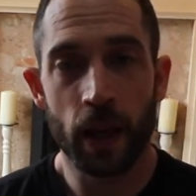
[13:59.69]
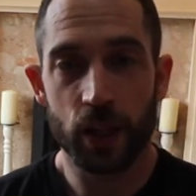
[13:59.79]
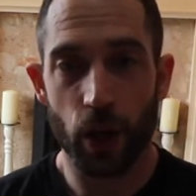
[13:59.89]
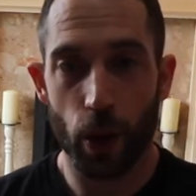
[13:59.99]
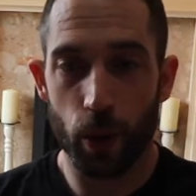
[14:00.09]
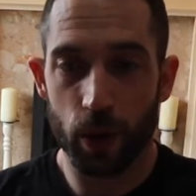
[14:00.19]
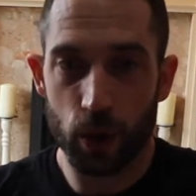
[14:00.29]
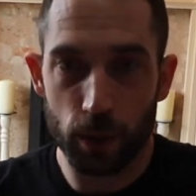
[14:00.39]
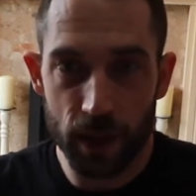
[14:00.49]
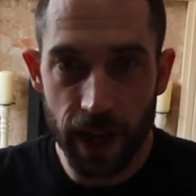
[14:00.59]
So
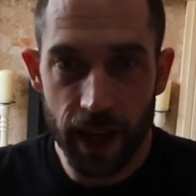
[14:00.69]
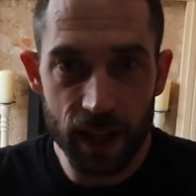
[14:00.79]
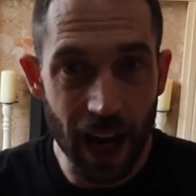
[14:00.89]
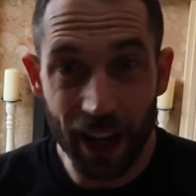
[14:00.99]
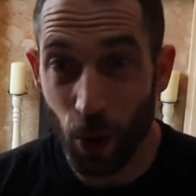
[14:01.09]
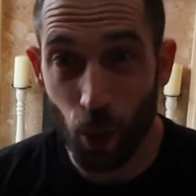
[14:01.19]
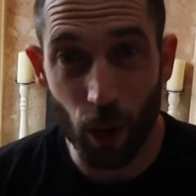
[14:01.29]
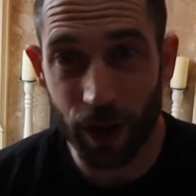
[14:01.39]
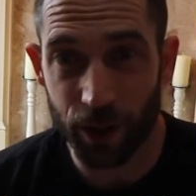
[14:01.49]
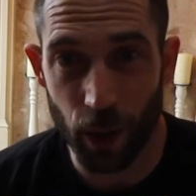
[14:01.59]
some days I don't
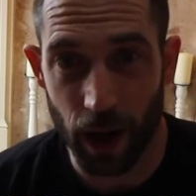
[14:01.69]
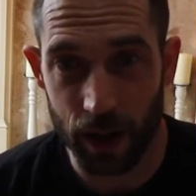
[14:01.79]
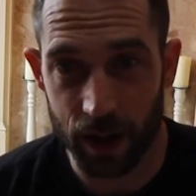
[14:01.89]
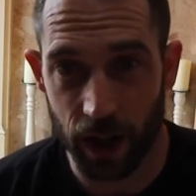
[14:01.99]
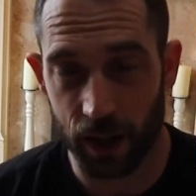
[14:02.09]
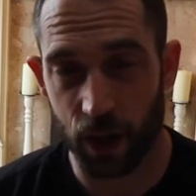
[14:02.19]
want to do handstands.